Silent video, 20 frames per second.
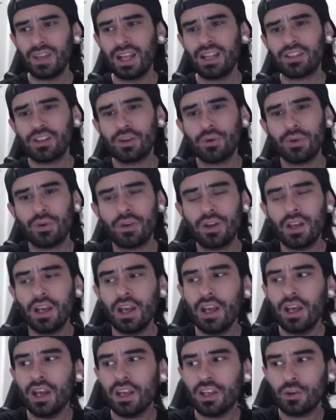And so
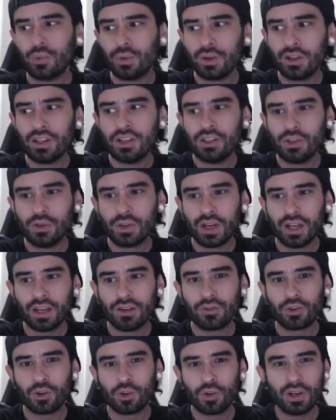you really do kind
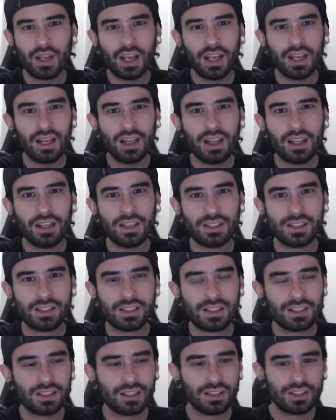of create
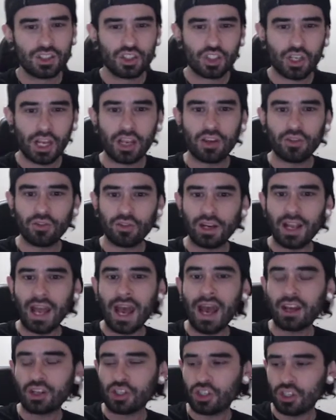this chain
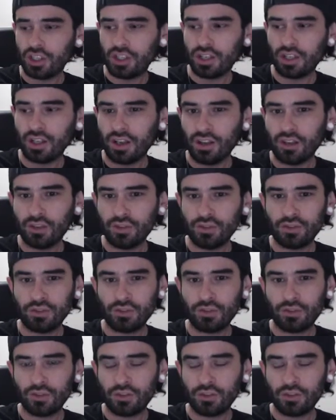reaction of